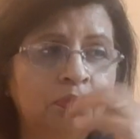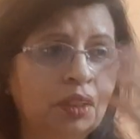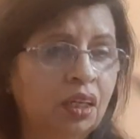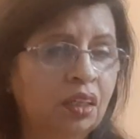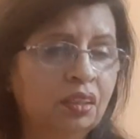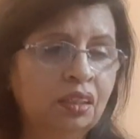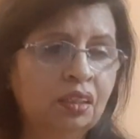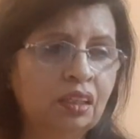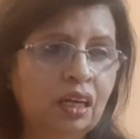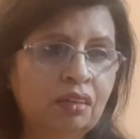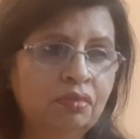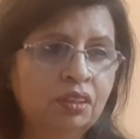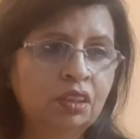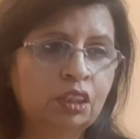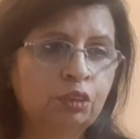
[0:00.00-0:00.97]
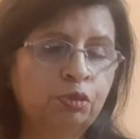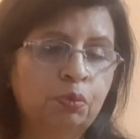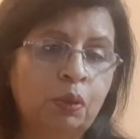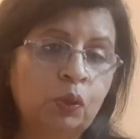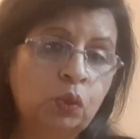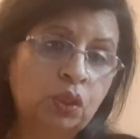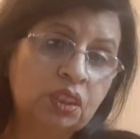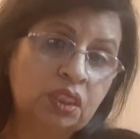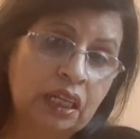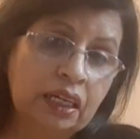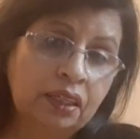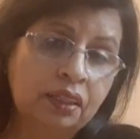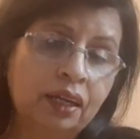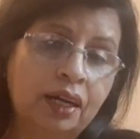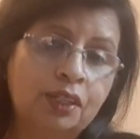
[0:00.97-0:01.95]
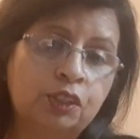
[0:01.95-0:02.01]
I think I've heard of about
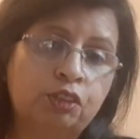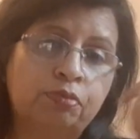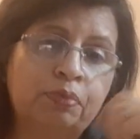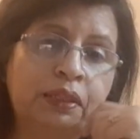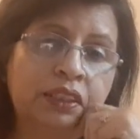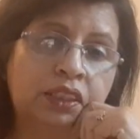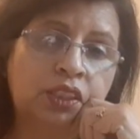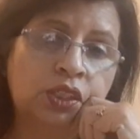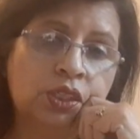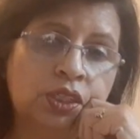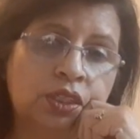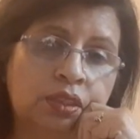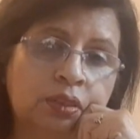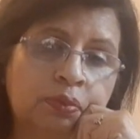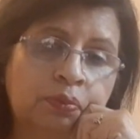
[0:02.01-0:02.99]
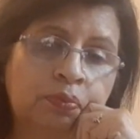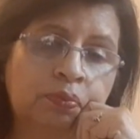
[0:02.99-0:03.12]
10 kinds of meditation.